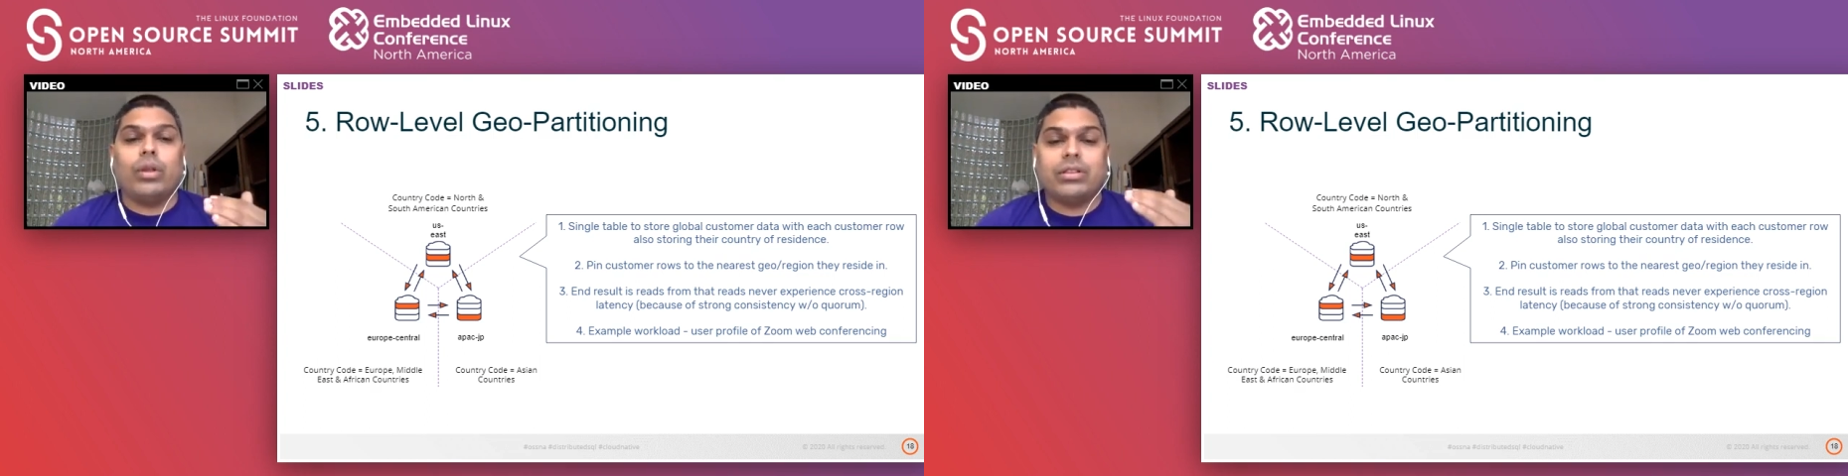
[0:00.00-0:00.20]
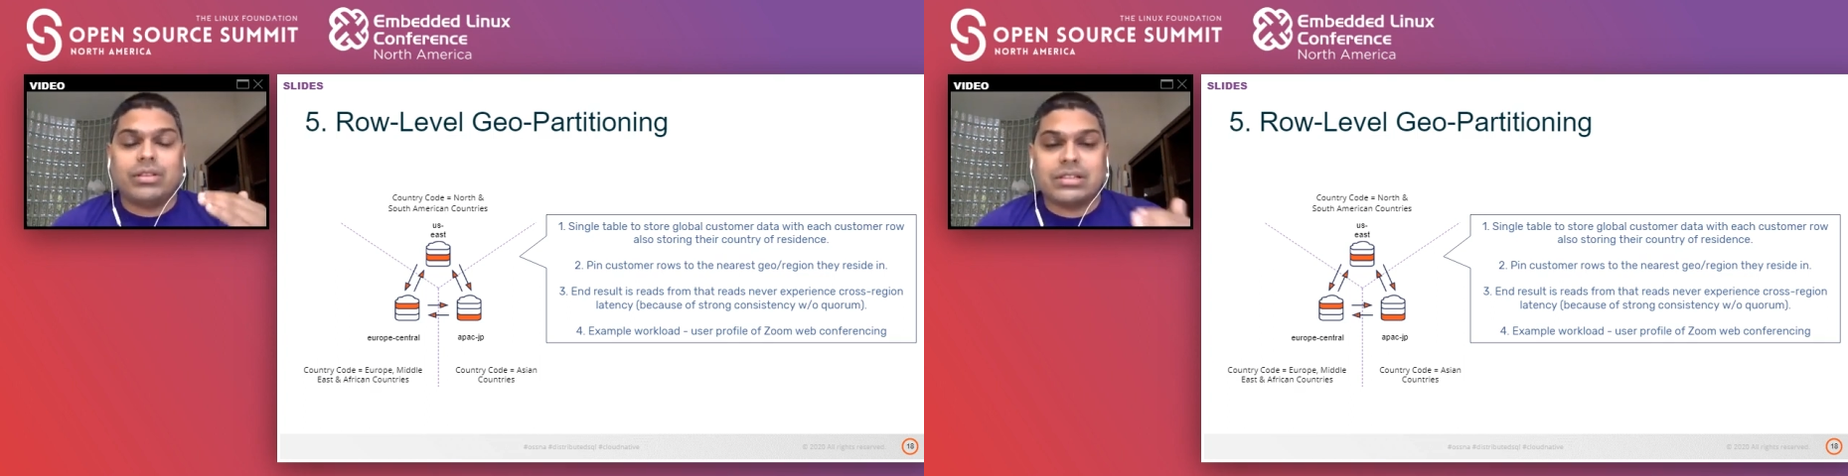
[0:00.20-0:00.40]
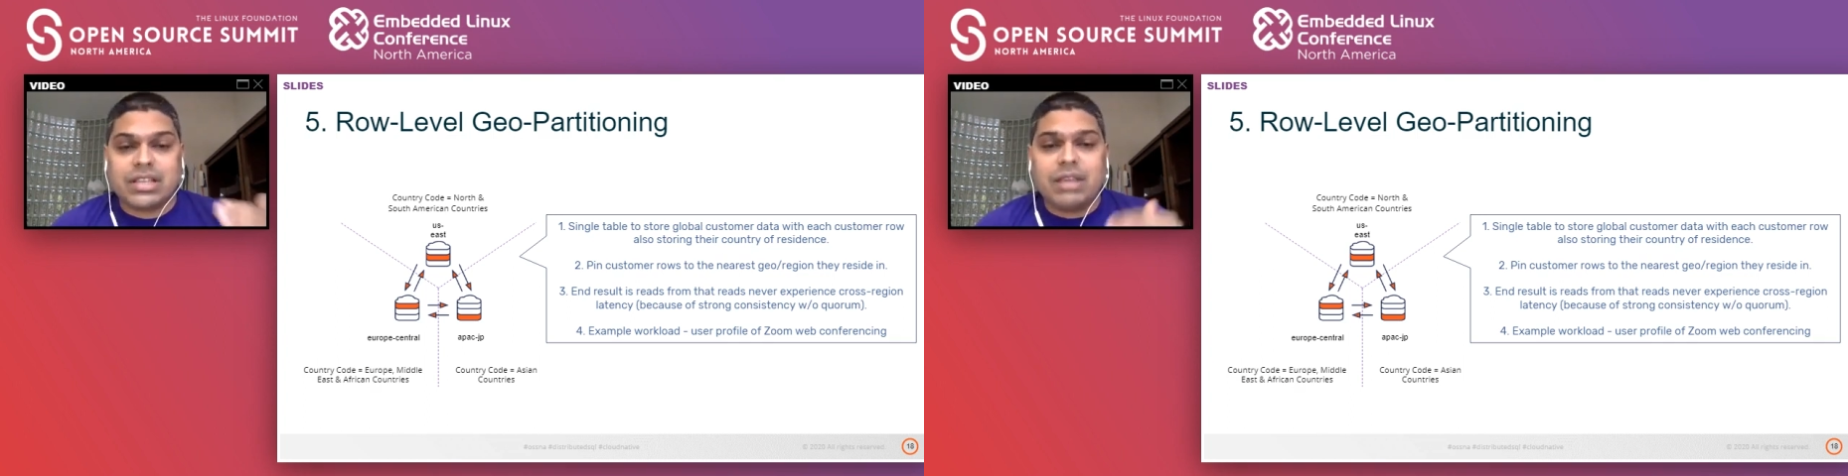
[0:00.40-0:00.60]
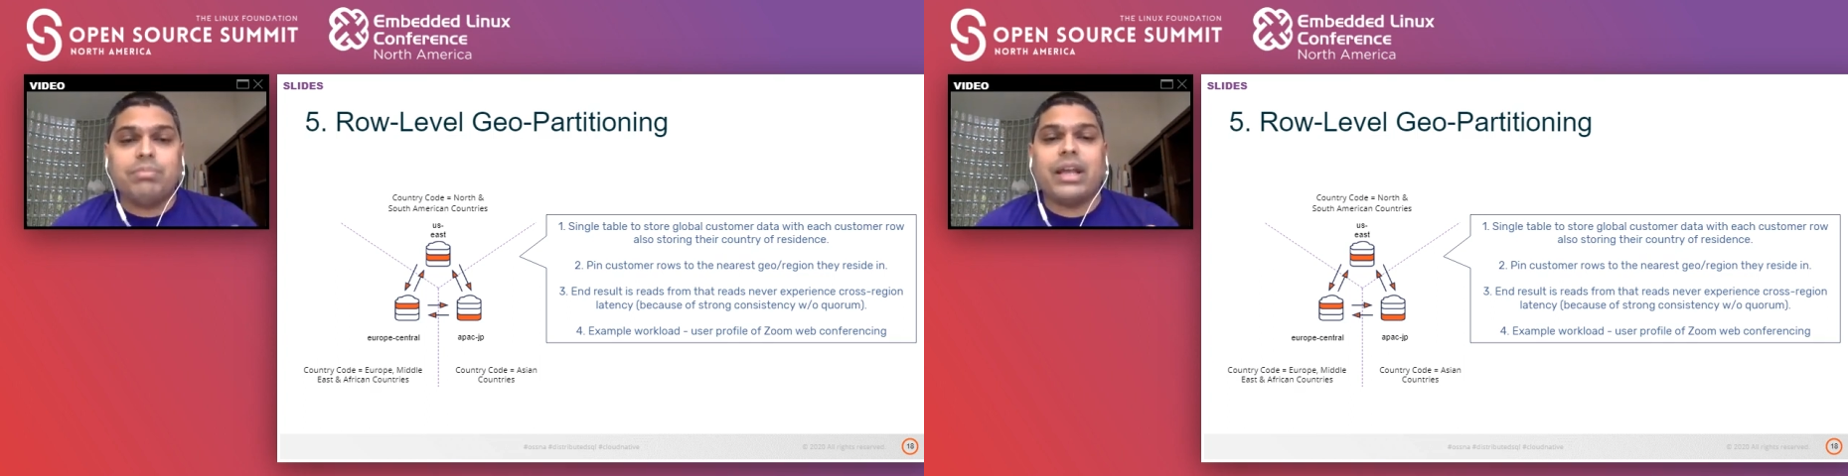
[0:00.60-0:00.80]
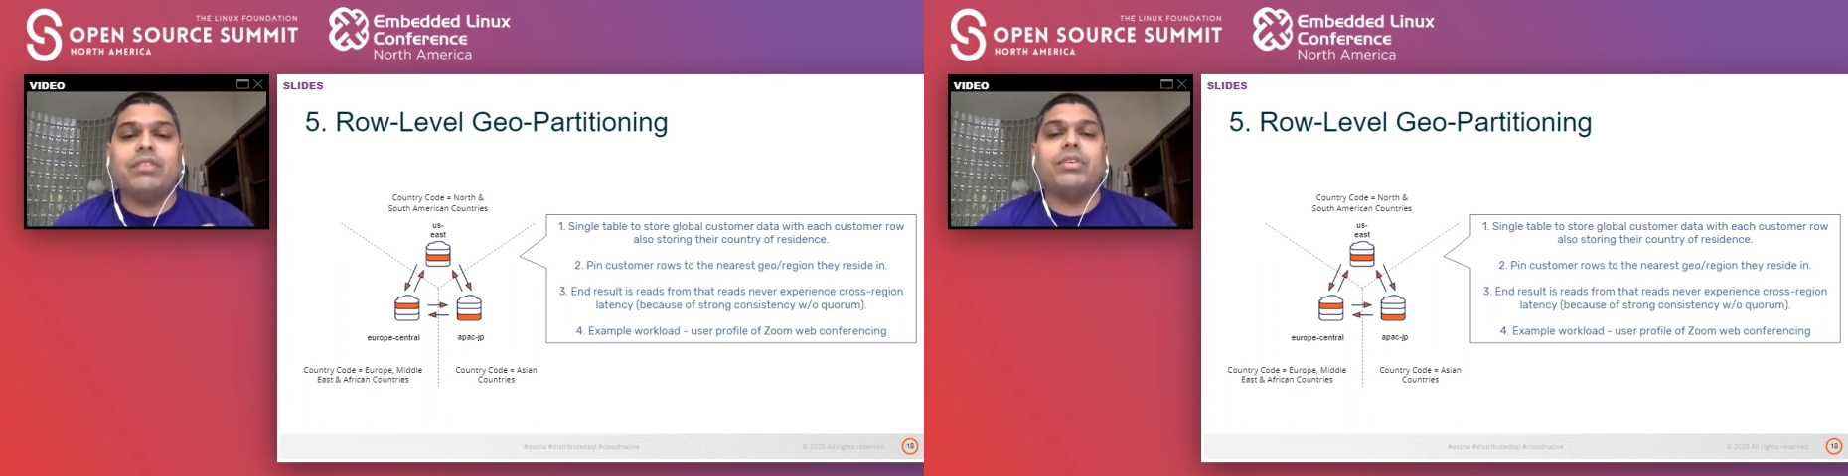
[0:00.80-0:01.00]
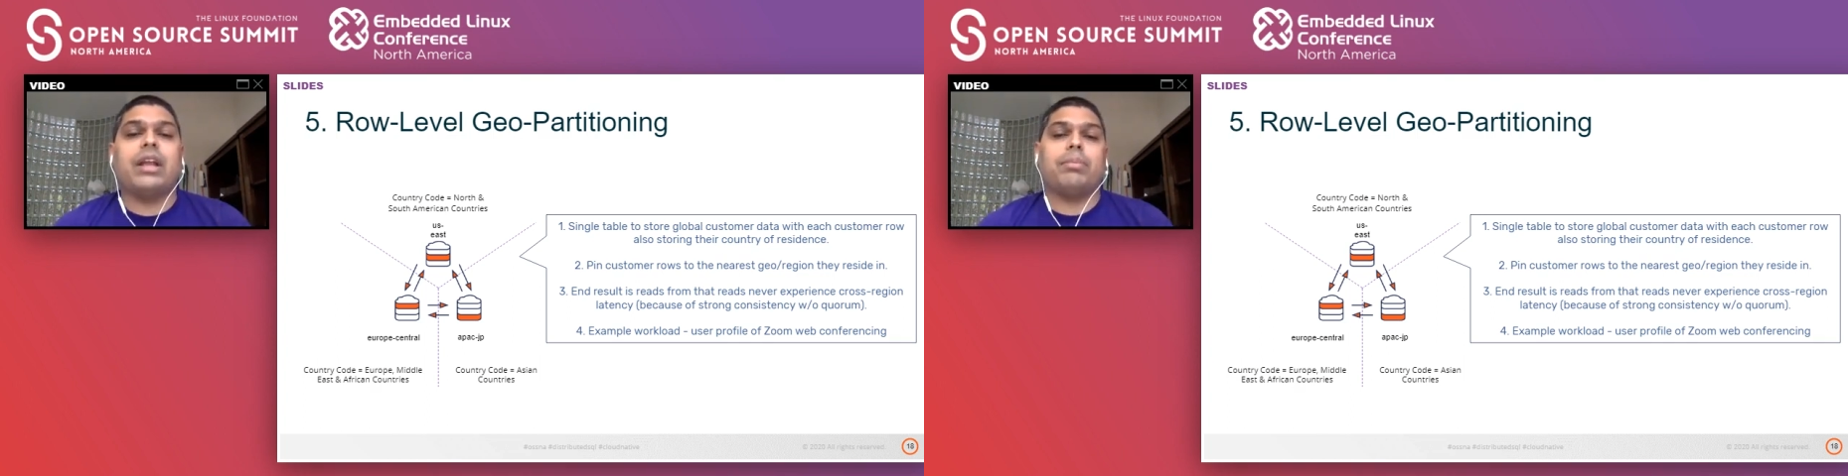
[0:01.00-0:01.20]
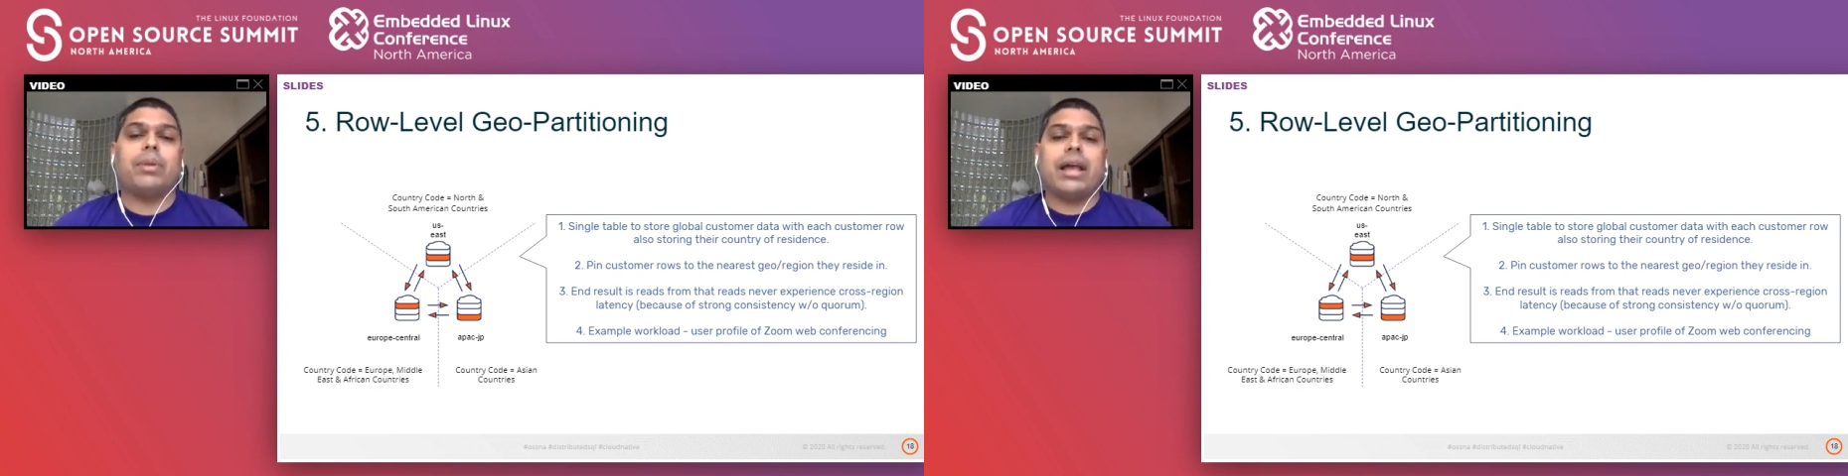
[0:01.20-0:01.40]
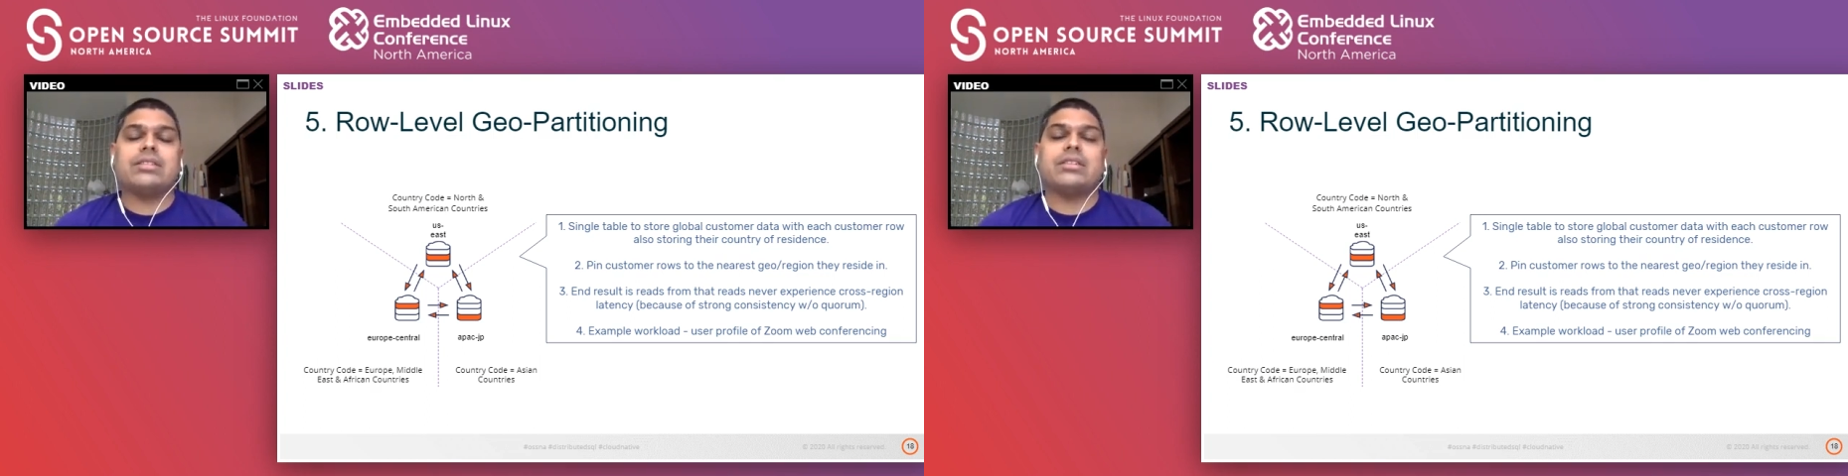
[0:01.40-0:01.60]
The same benefit
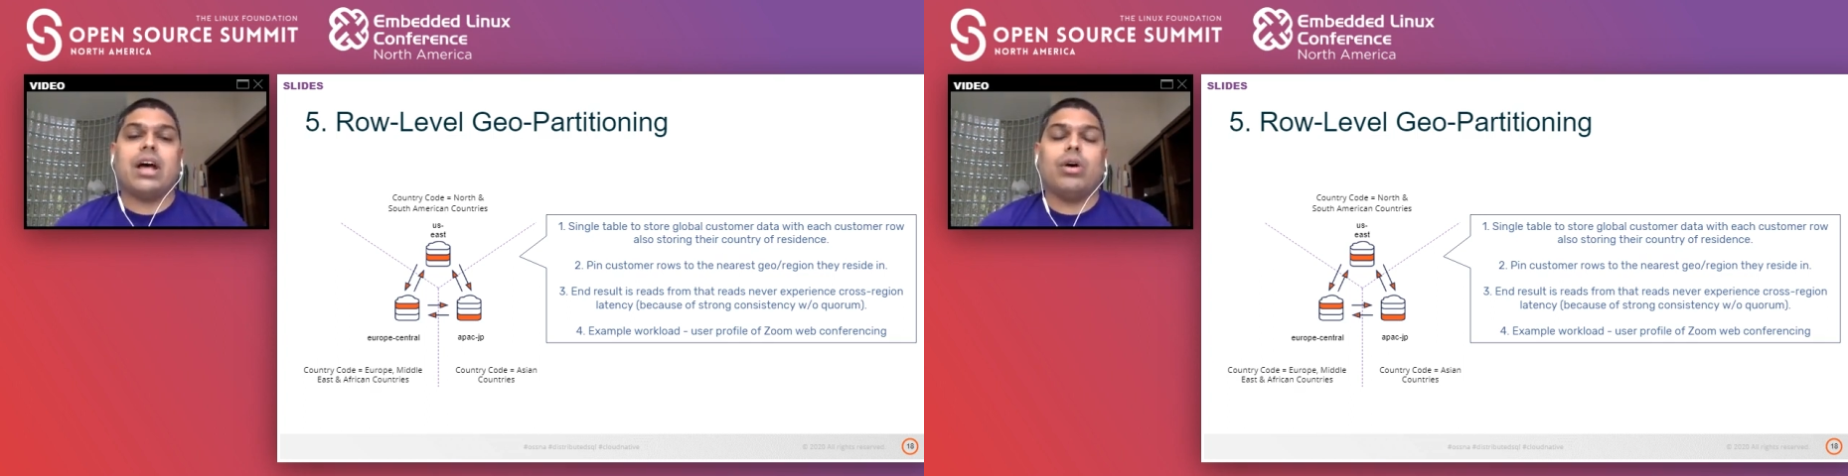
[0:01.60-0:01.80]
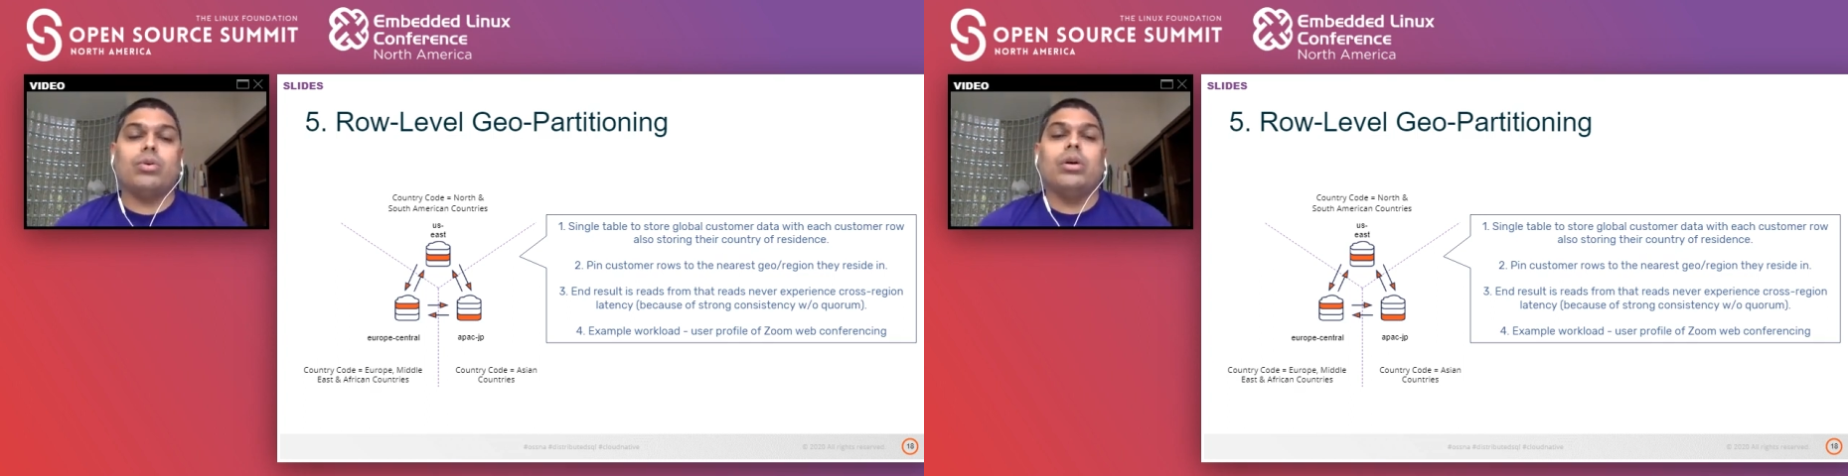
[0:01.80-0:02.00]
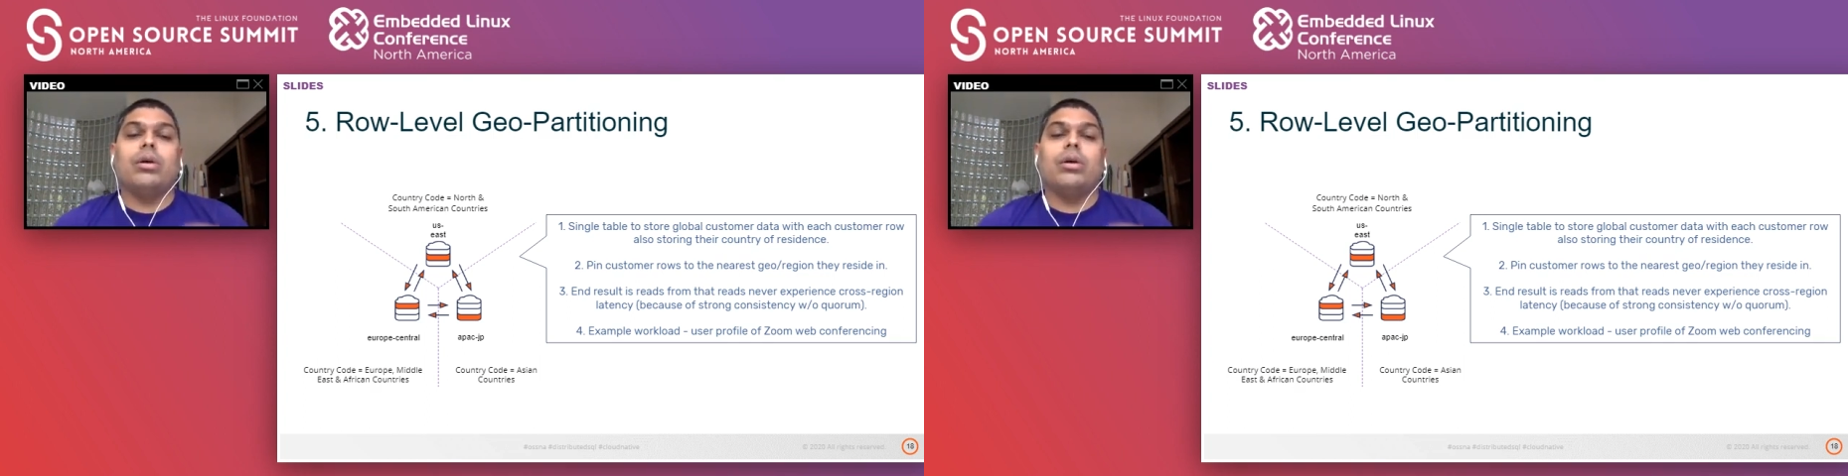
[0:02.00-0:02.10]
applies now